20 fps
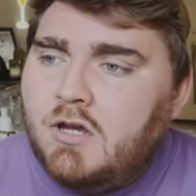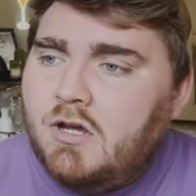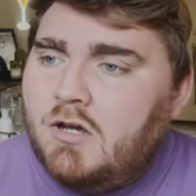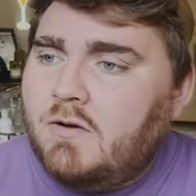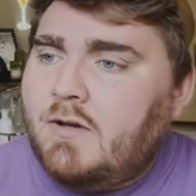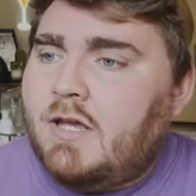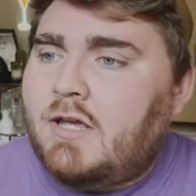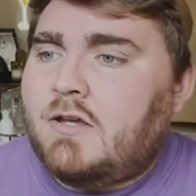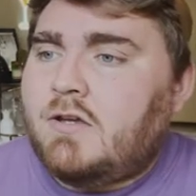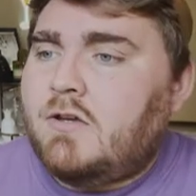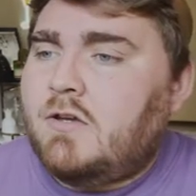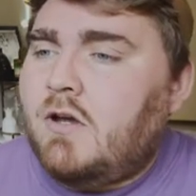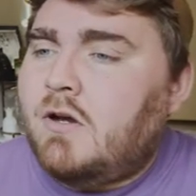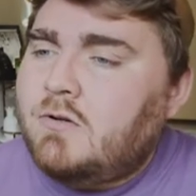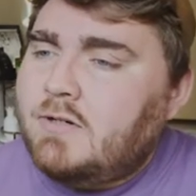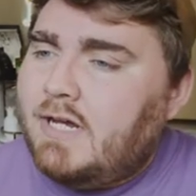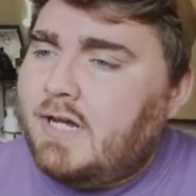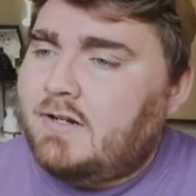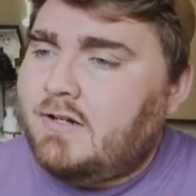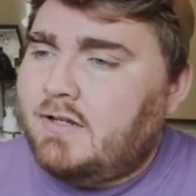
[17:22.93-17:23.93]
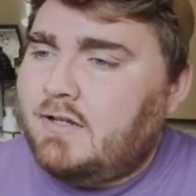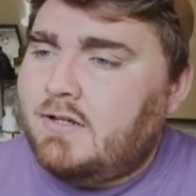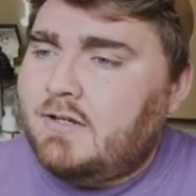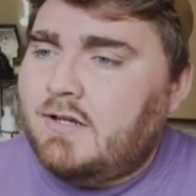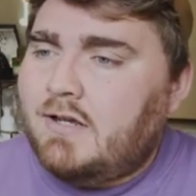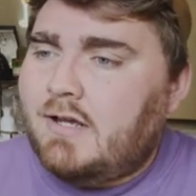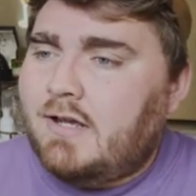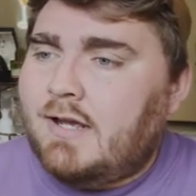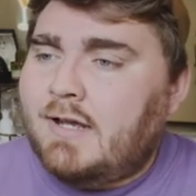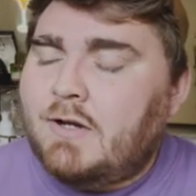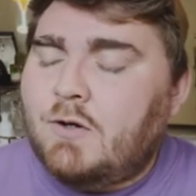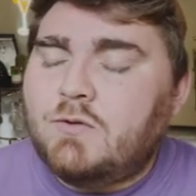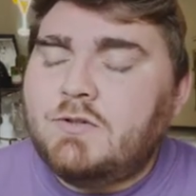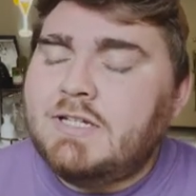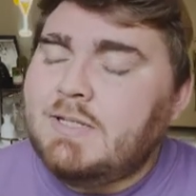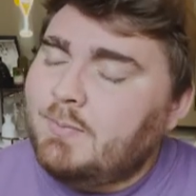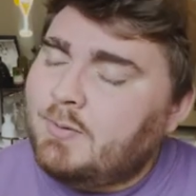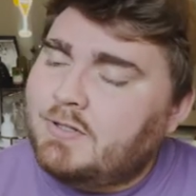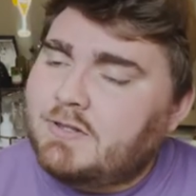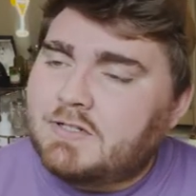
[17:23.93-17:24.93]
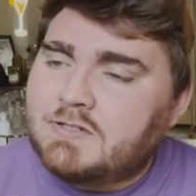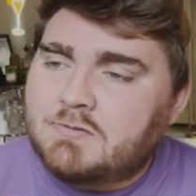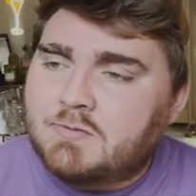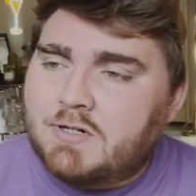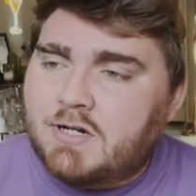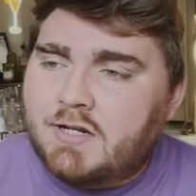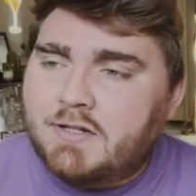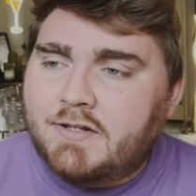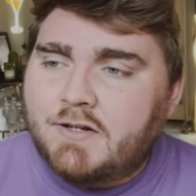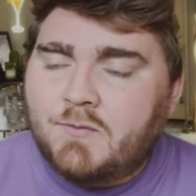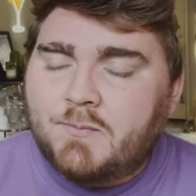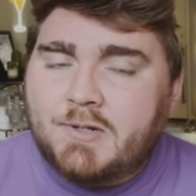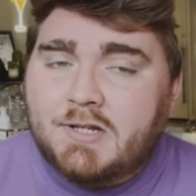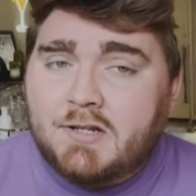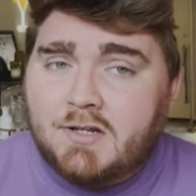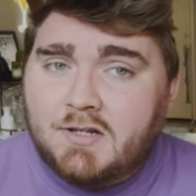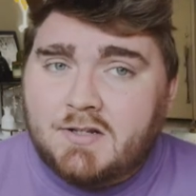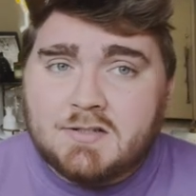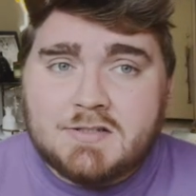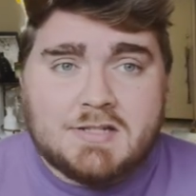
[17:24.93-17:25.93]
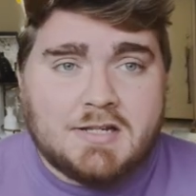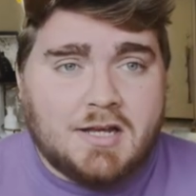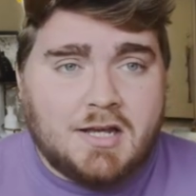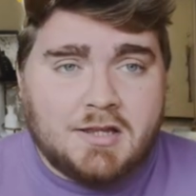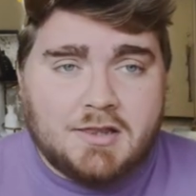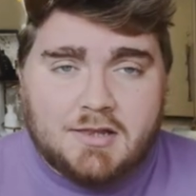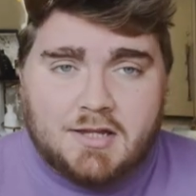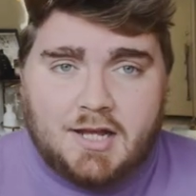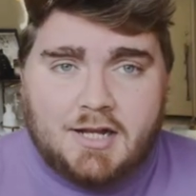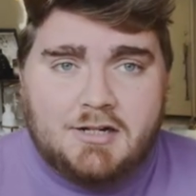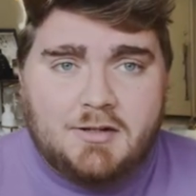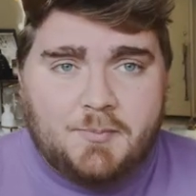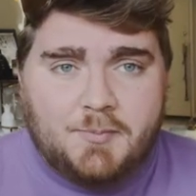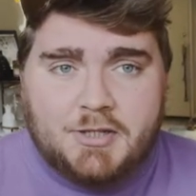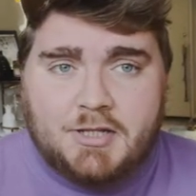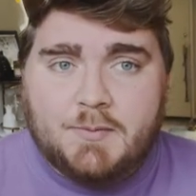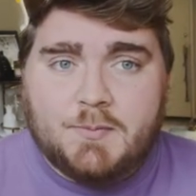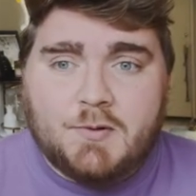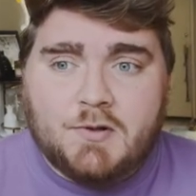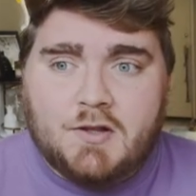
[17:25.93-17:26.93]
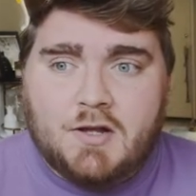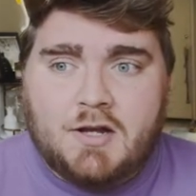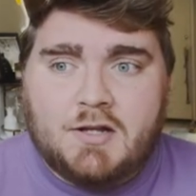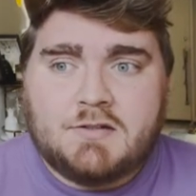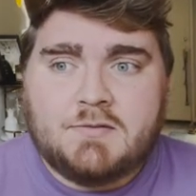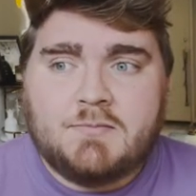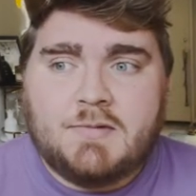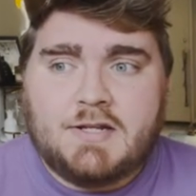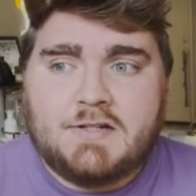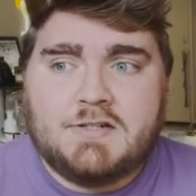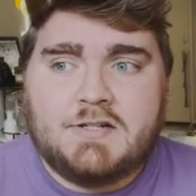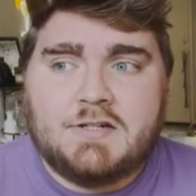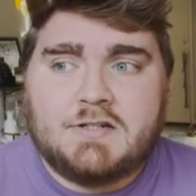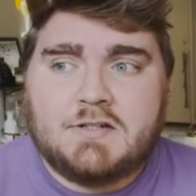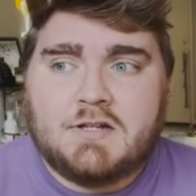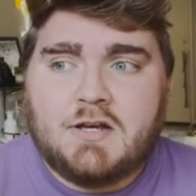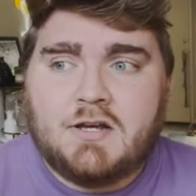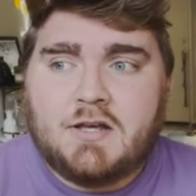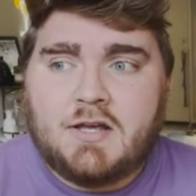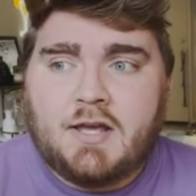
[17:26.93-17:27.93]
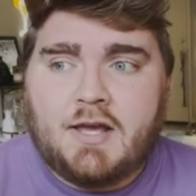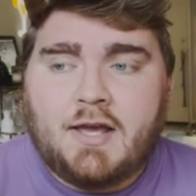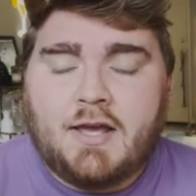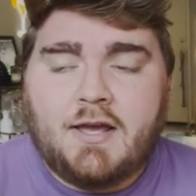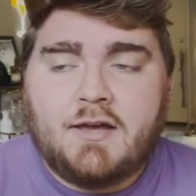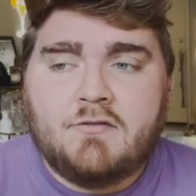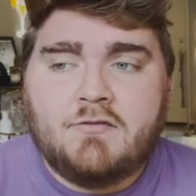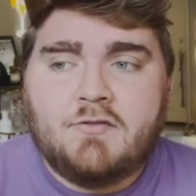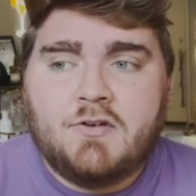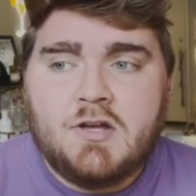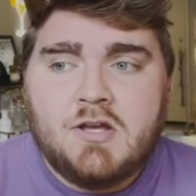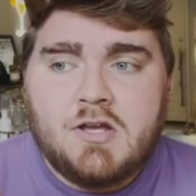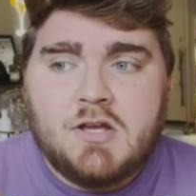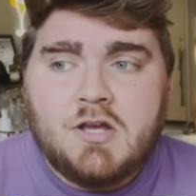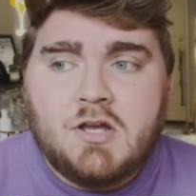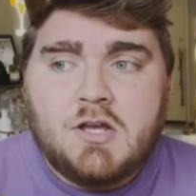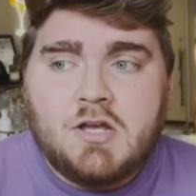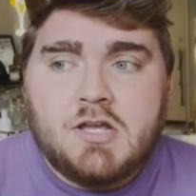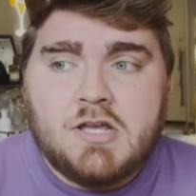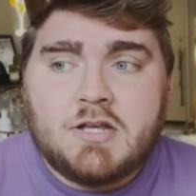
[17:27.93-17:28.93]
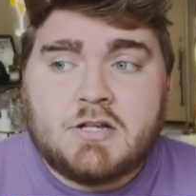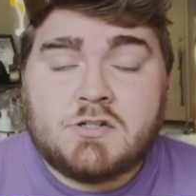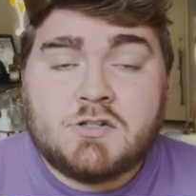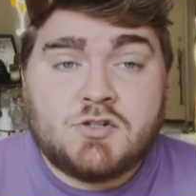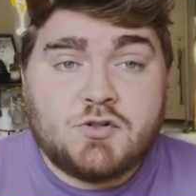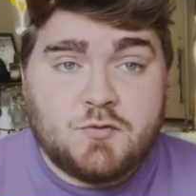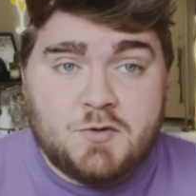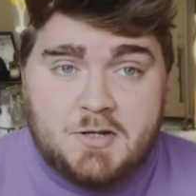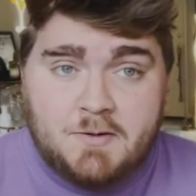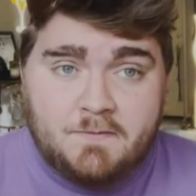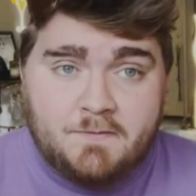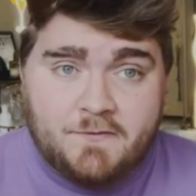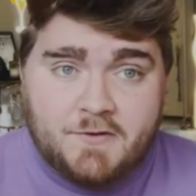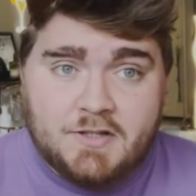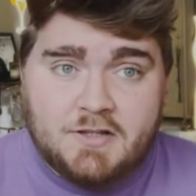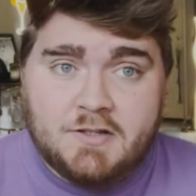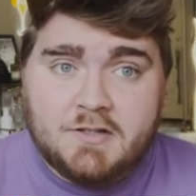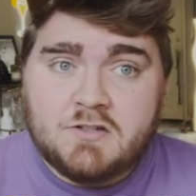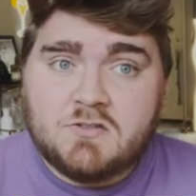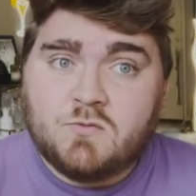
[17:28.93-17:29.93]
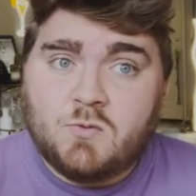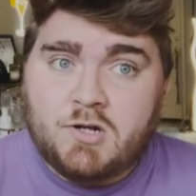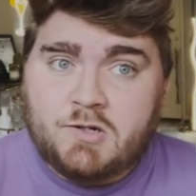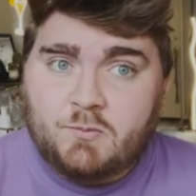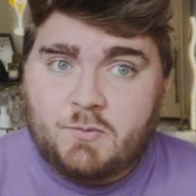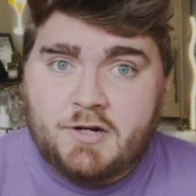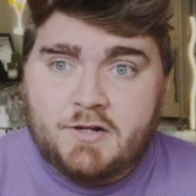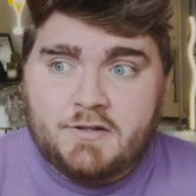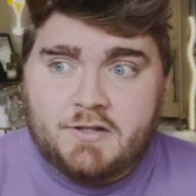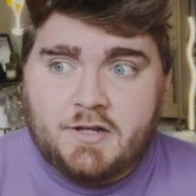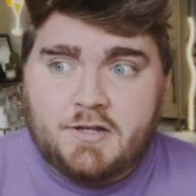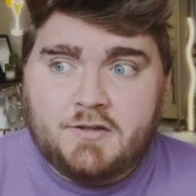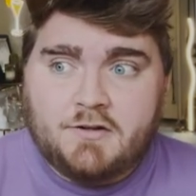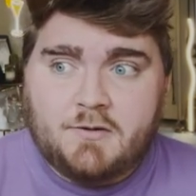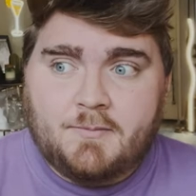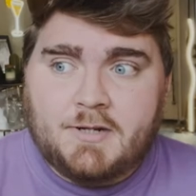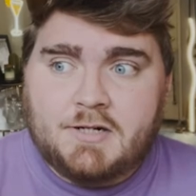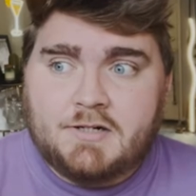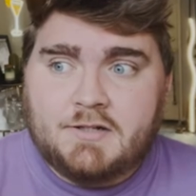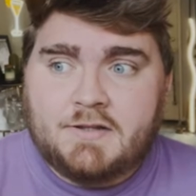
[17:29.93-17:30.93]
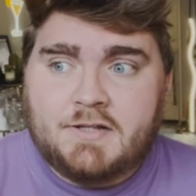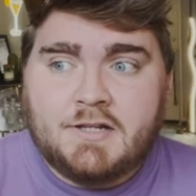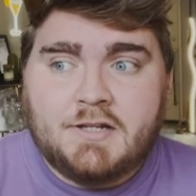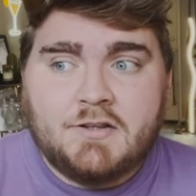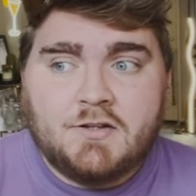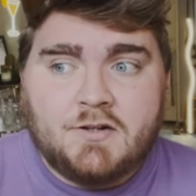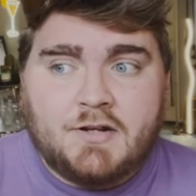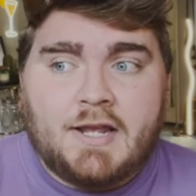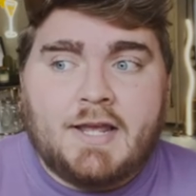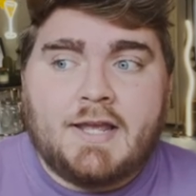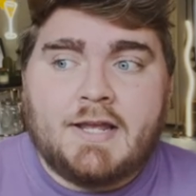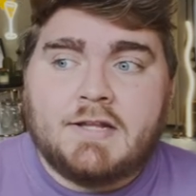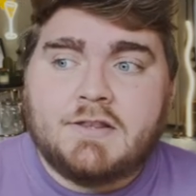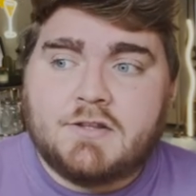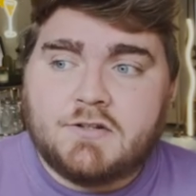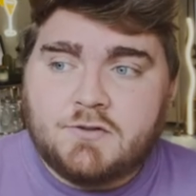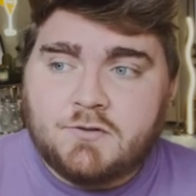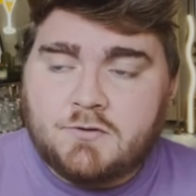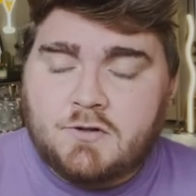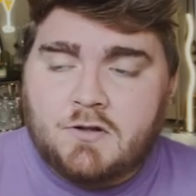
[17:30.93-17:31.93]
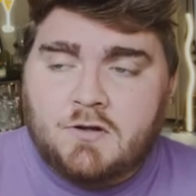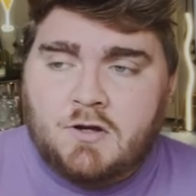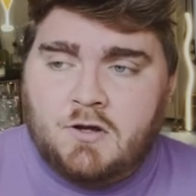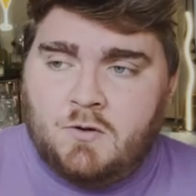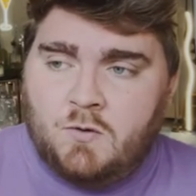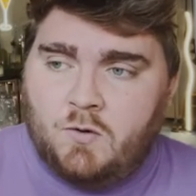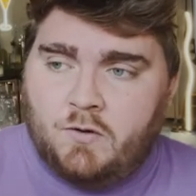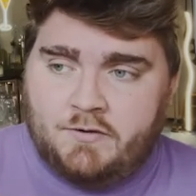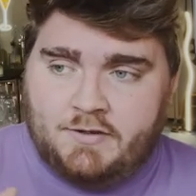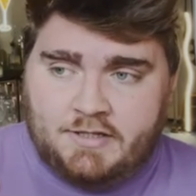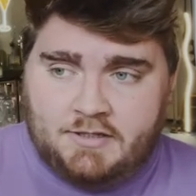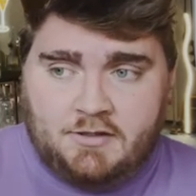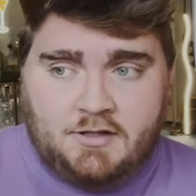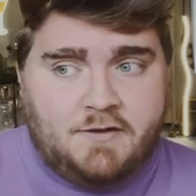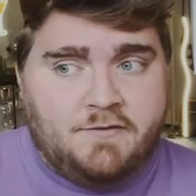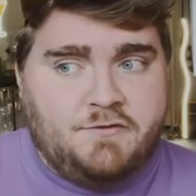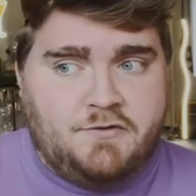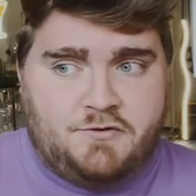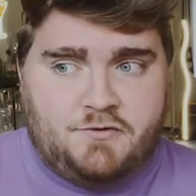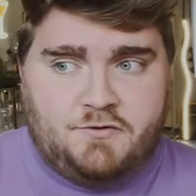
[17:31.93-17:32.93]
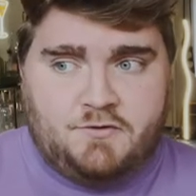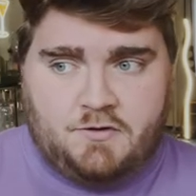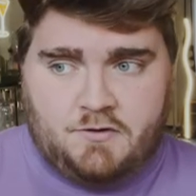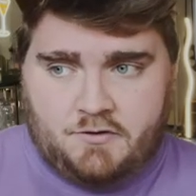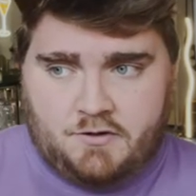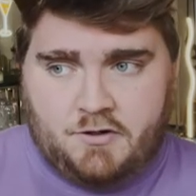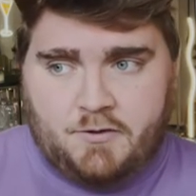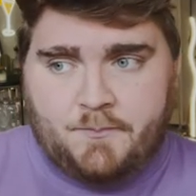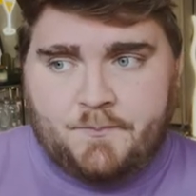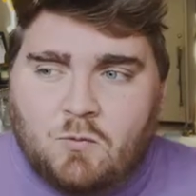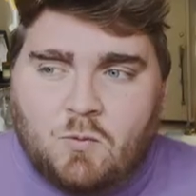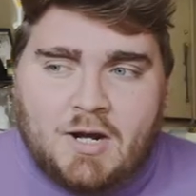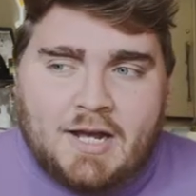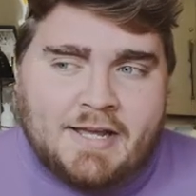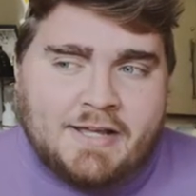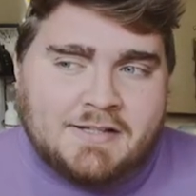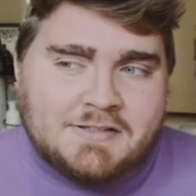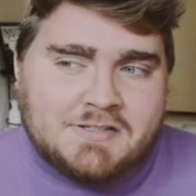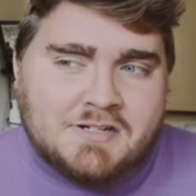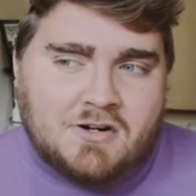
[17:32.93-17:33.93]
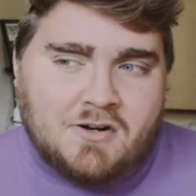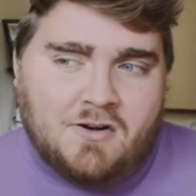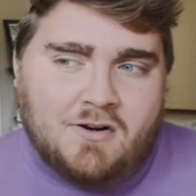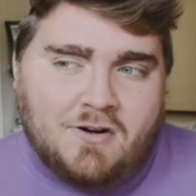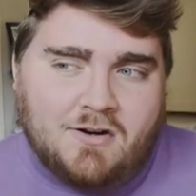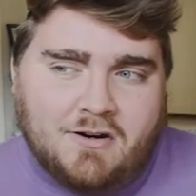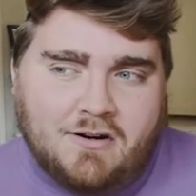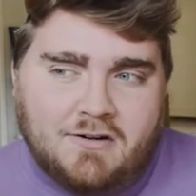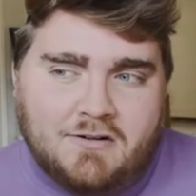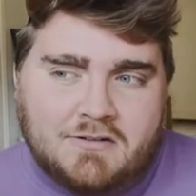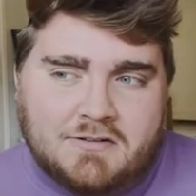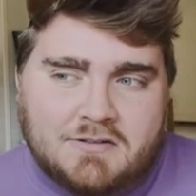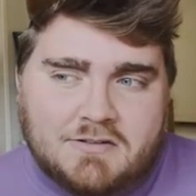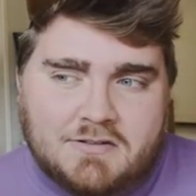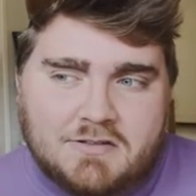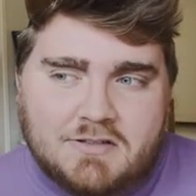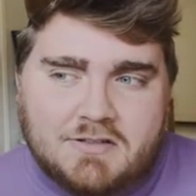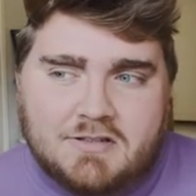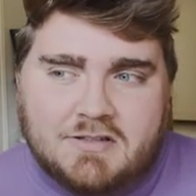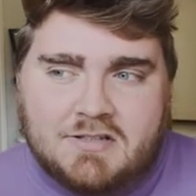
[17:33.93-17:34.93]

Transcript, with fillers: Okay, GoDaddy, I only put this one on there because a lot of people on my TikTok have extreme feelings one way or the other about it. They either hate the new logo or they love the new logo. Why is it a heart?